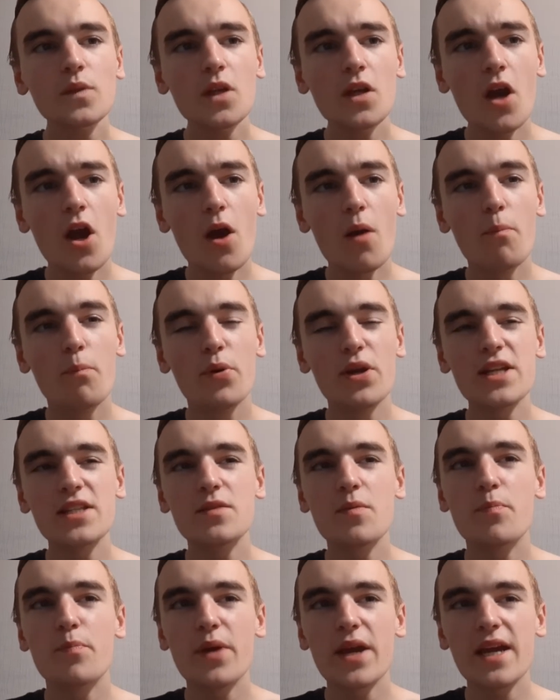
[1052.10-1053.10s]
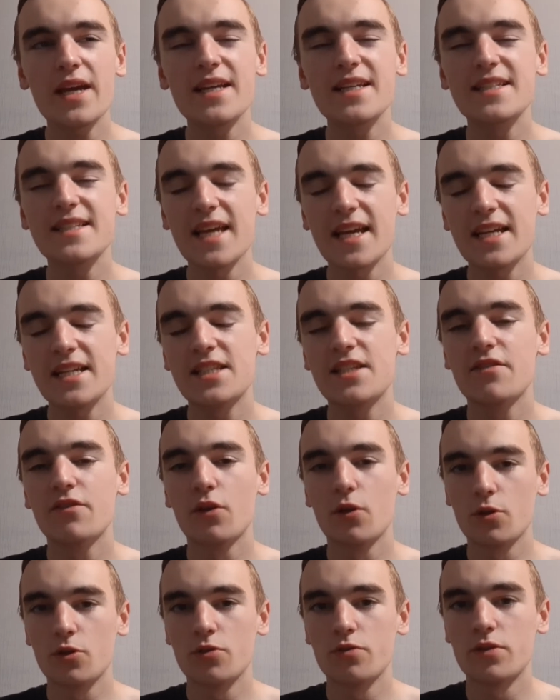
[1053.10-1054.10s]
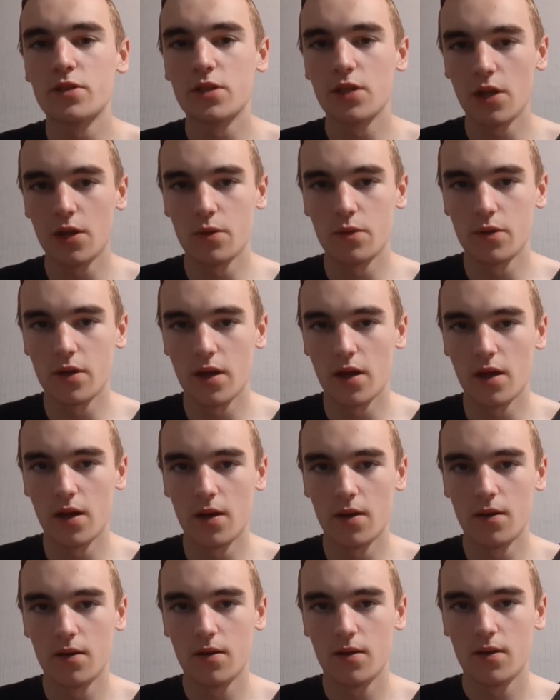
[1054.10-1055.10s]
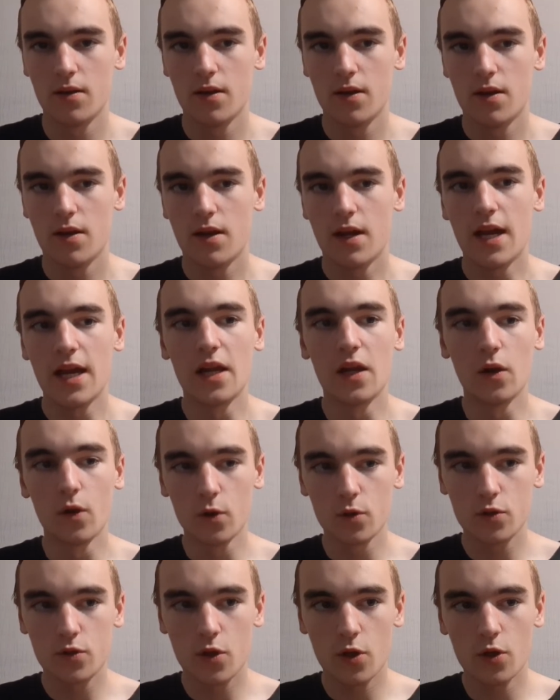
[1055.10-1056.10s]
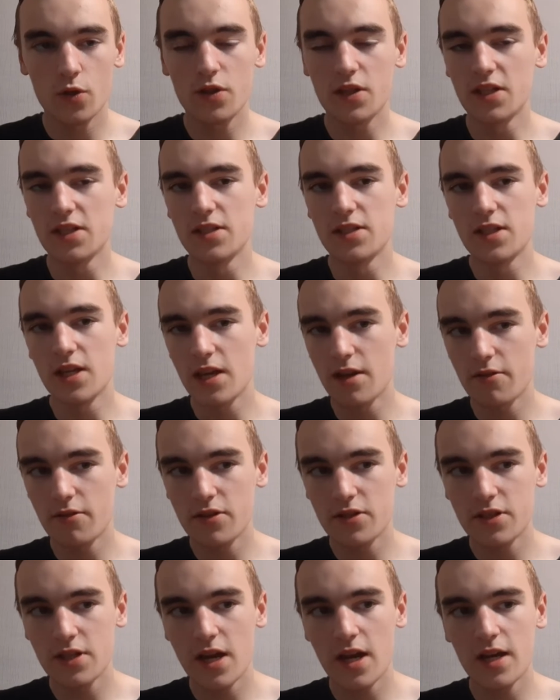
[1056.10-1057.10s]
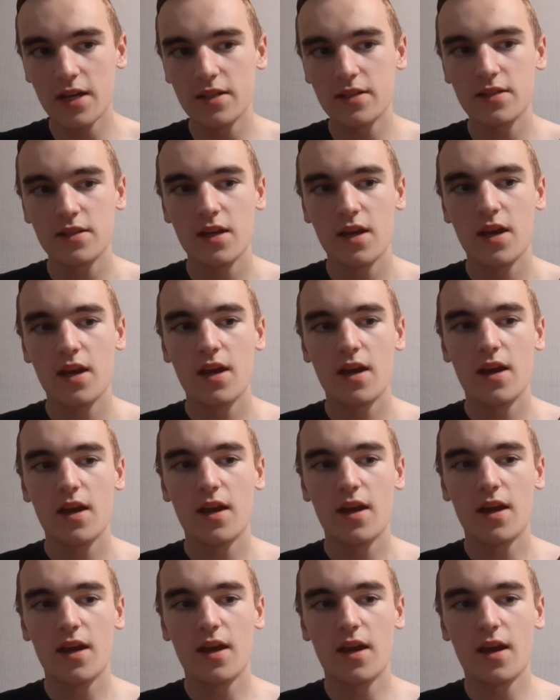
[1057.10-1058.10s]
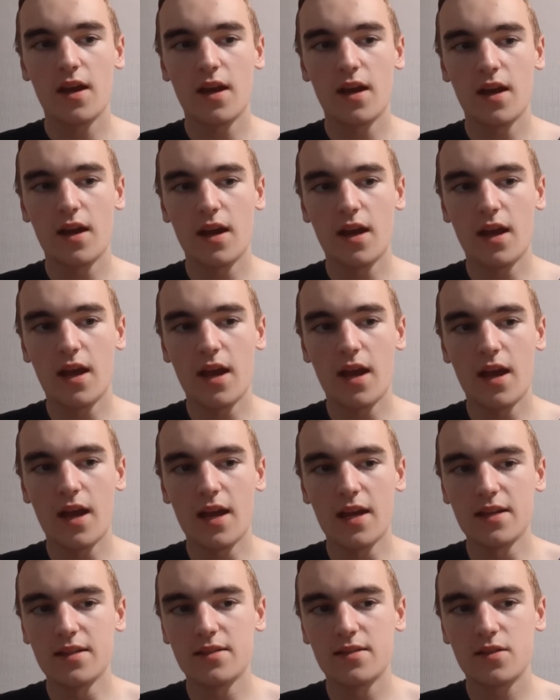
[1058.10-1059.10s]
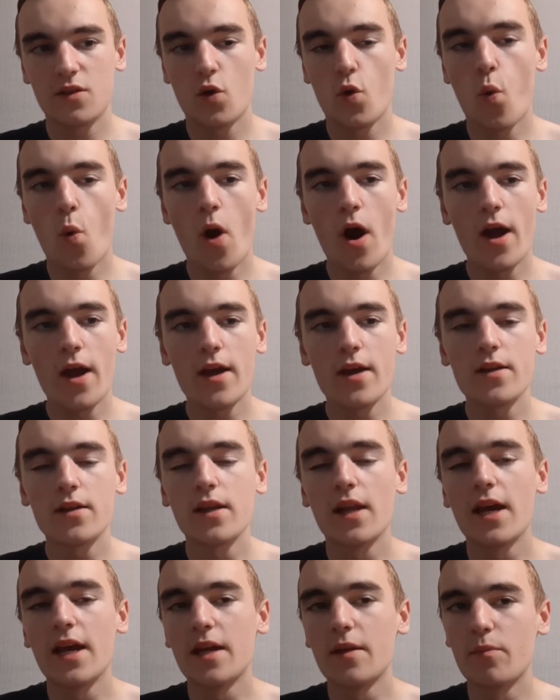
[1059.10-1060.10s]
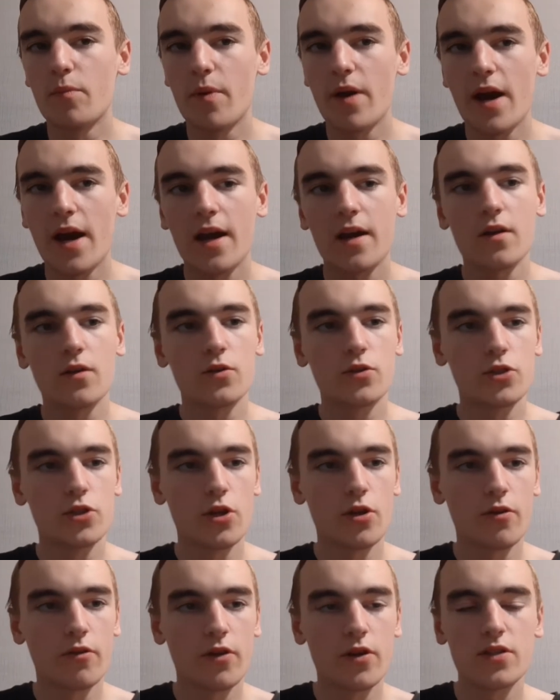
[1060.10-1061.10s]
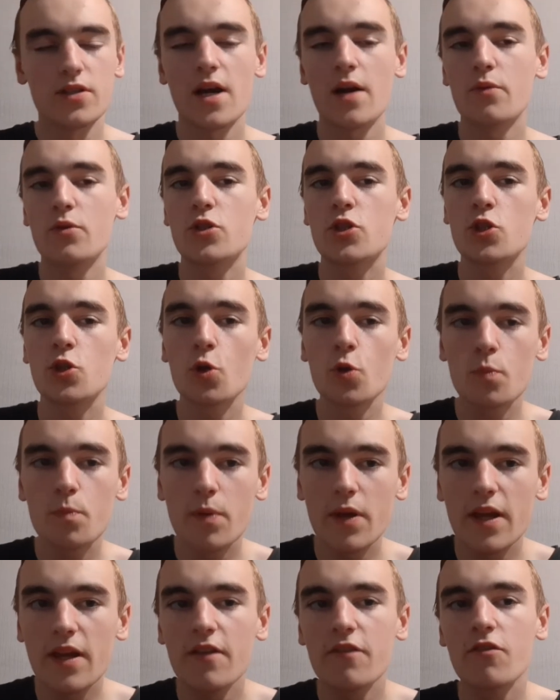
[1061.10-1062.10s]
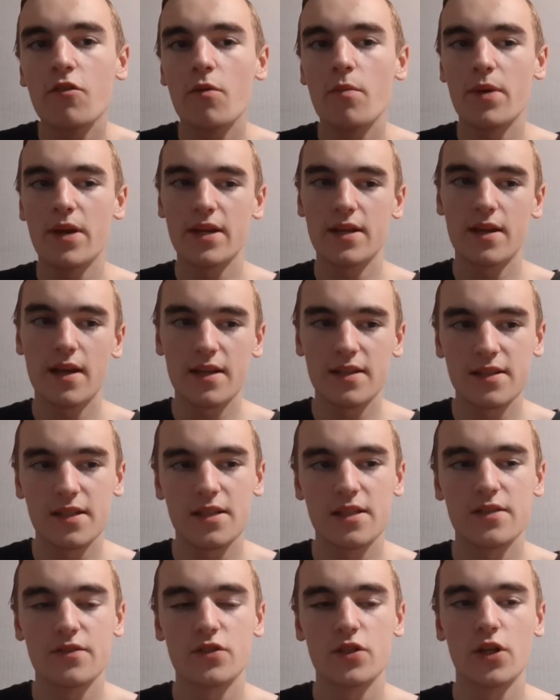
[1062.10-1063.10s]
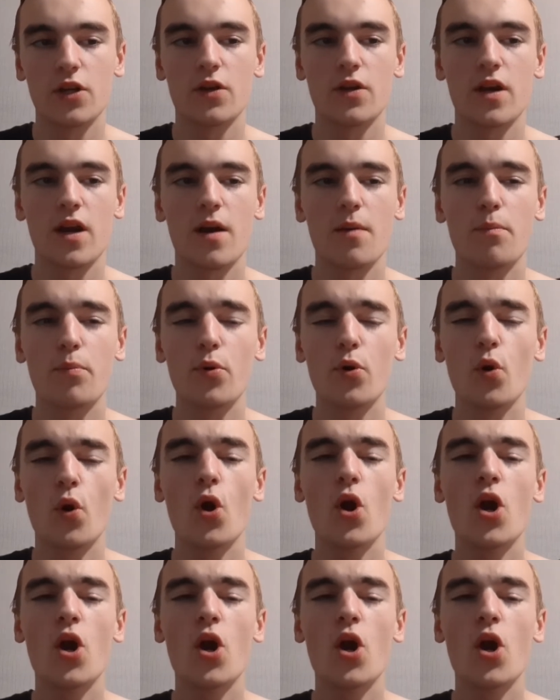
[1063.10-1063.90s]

Uh, but it's a big executive luxury saloon car. It looks good, the interior's nice, it's quiet, laid back, luxurious, how it should be for a big executive saloon car, but